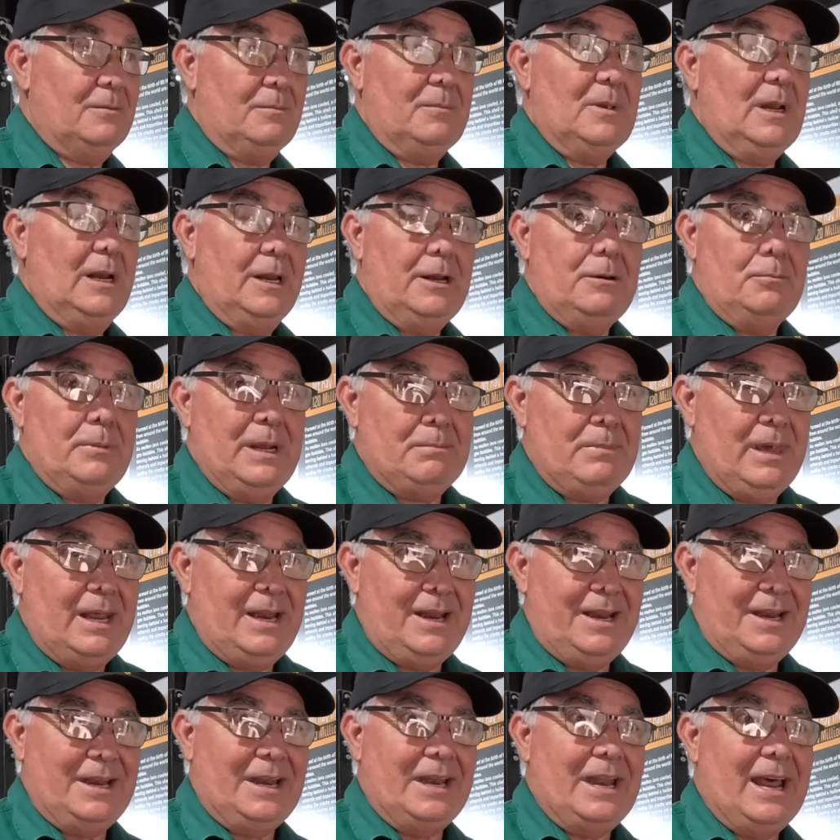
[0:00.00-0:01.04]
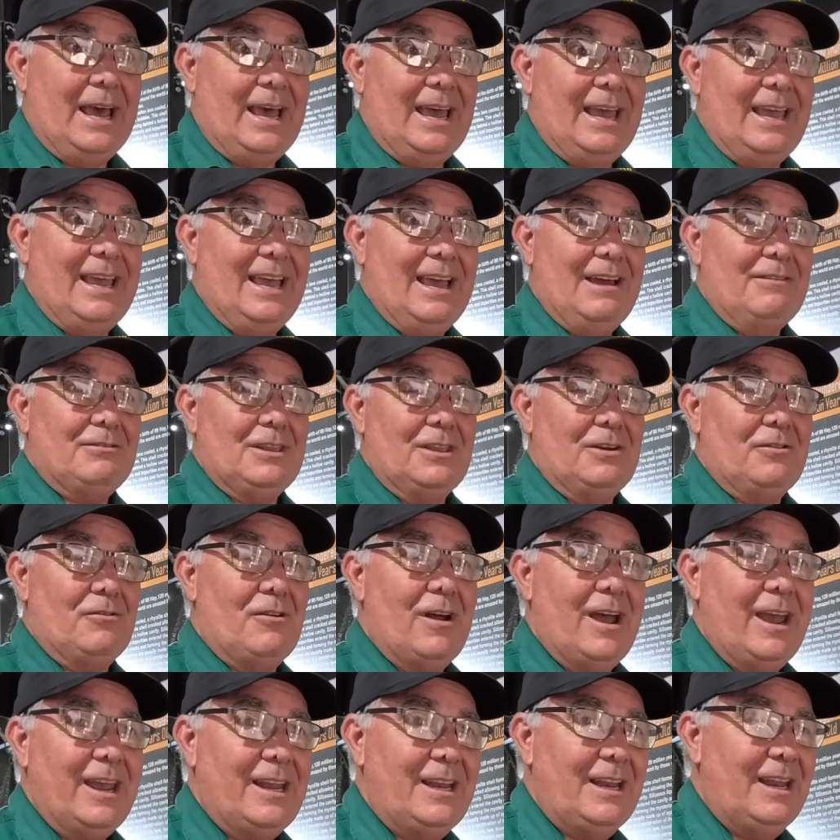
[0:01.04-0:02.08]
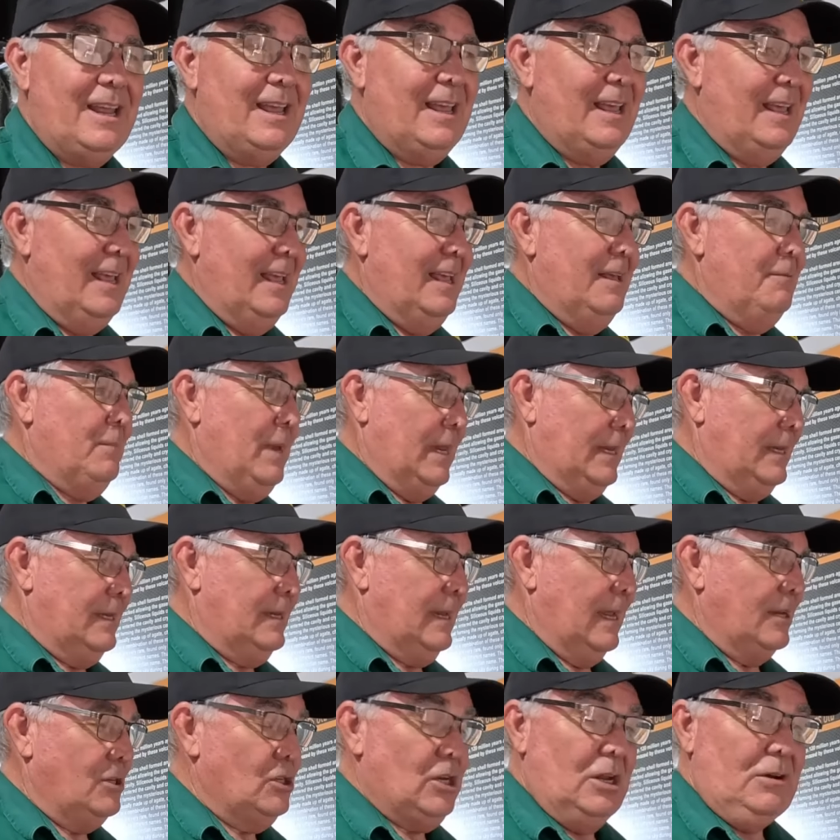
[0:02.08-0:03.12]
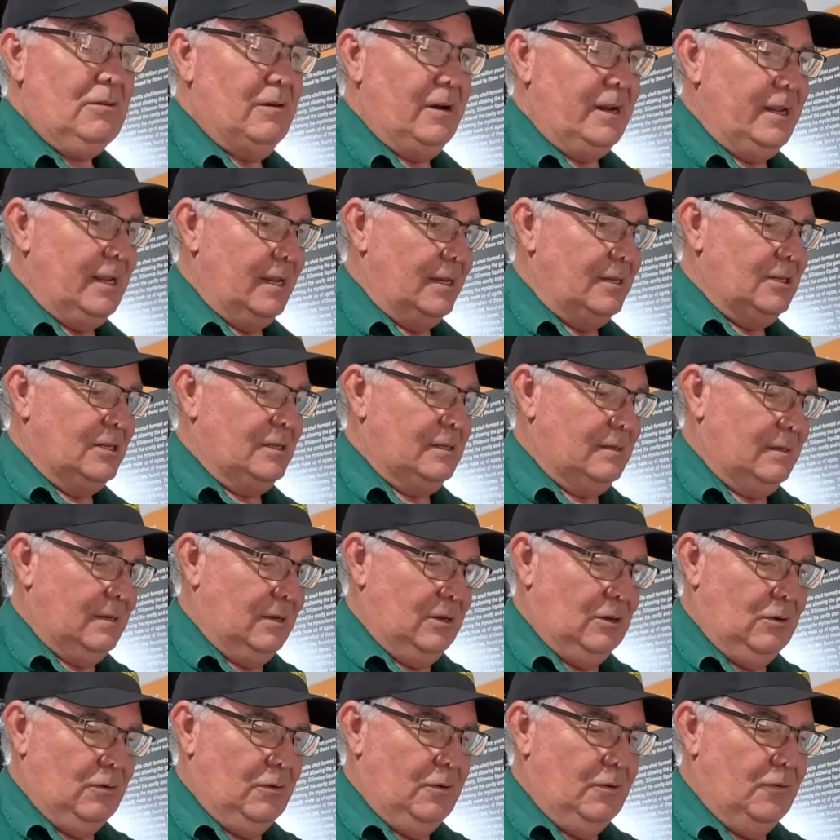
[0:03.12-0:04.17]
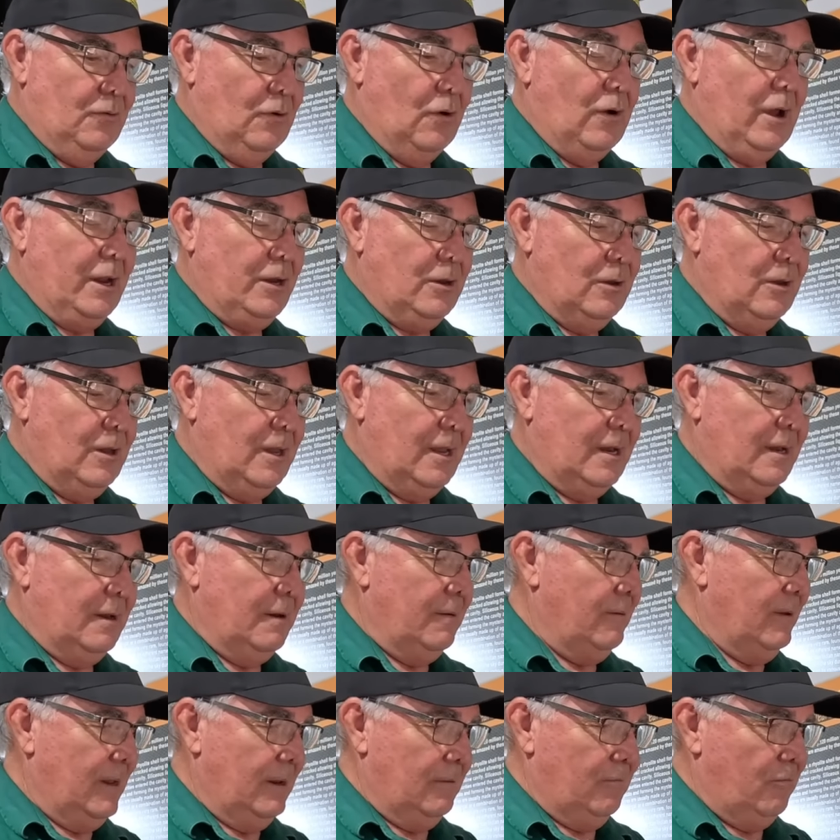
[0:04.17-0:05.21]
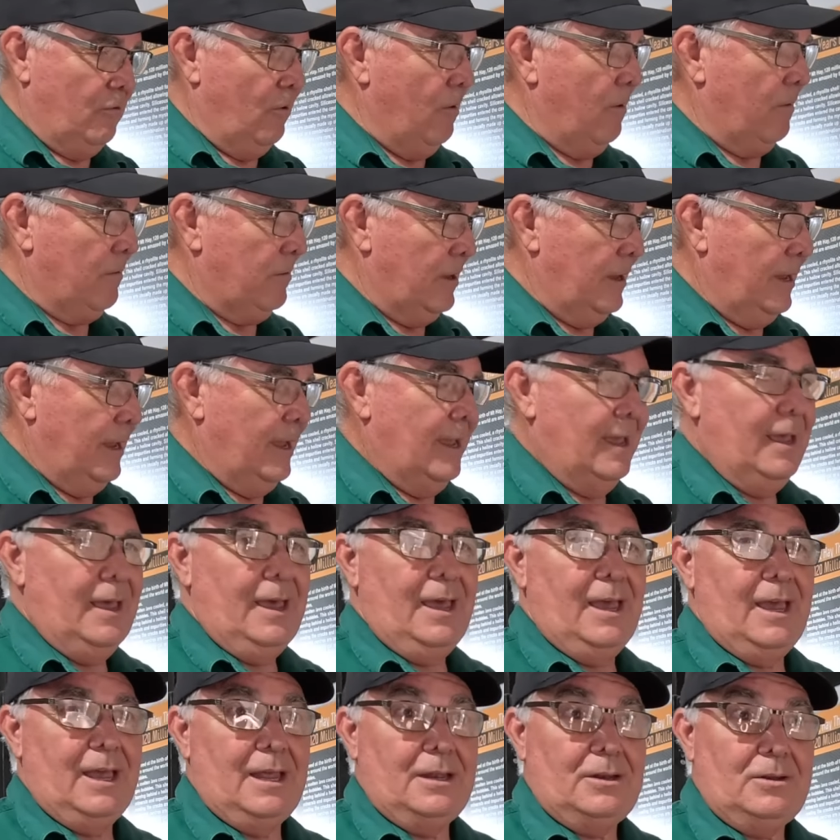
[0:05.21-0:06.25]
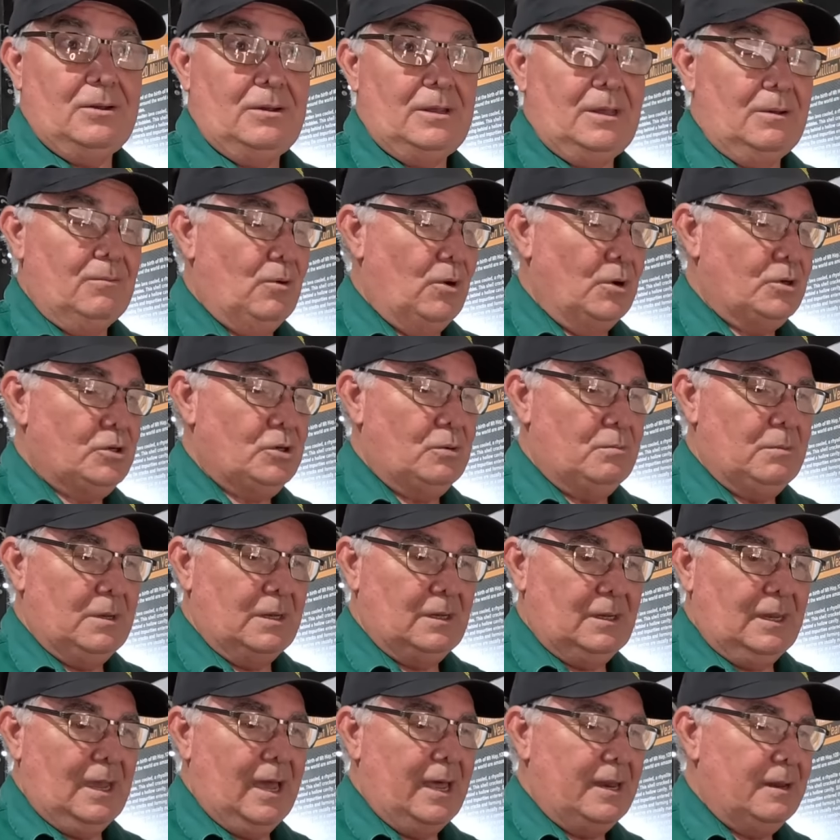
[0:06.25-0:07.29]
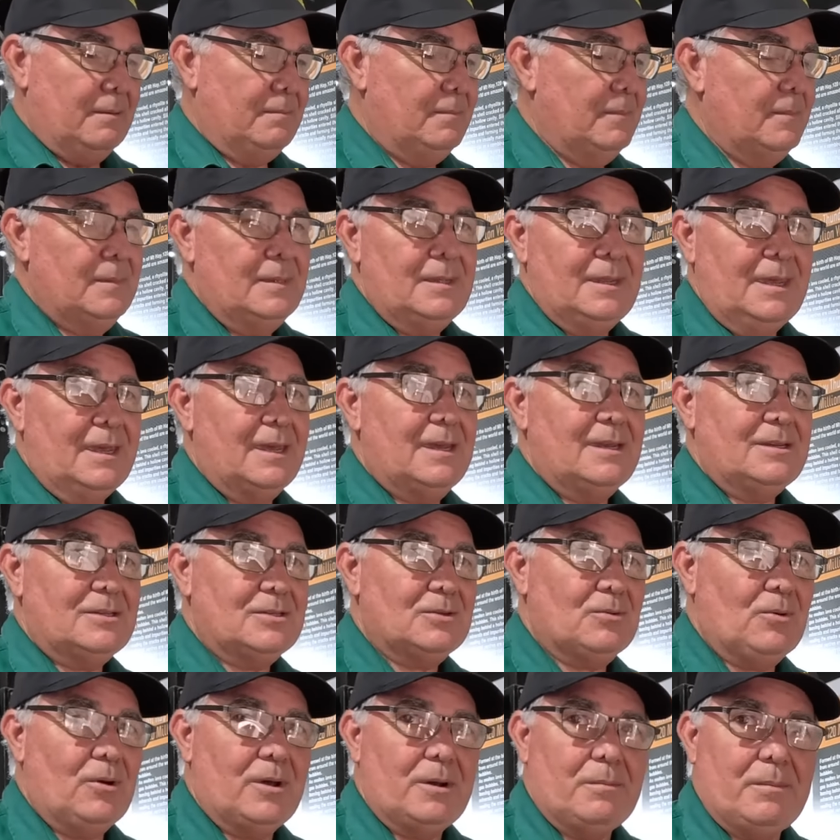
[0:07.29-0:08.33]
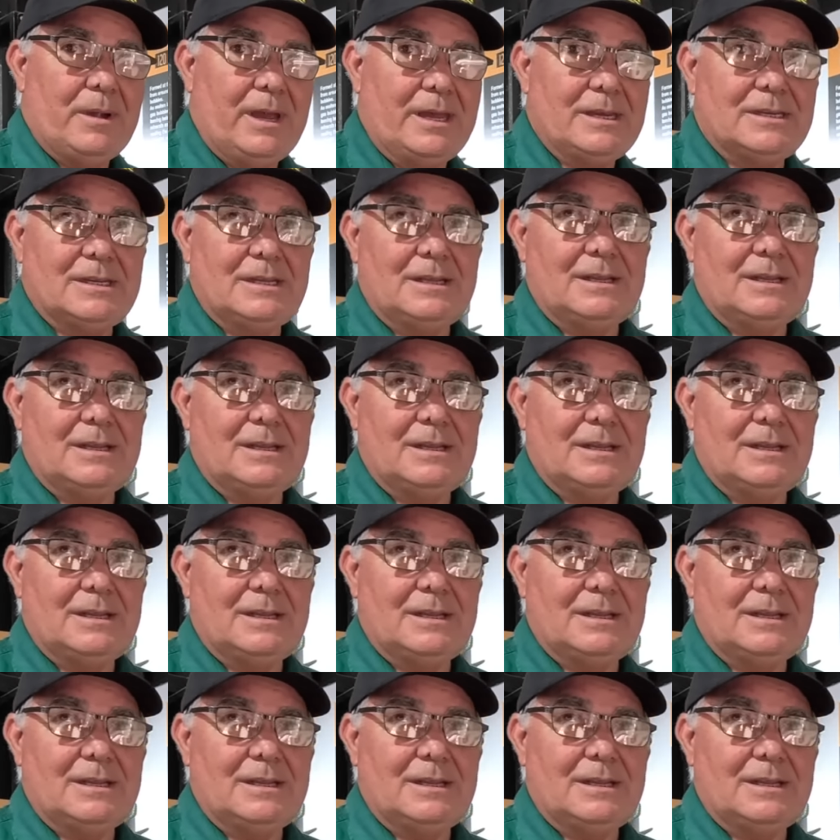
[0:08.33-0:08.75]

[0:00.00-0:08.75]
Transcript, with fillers: A little bit better today after the rain, but generally it's just dry dirt and rock until you wash them and cut them. Yeah, it's quite amazing.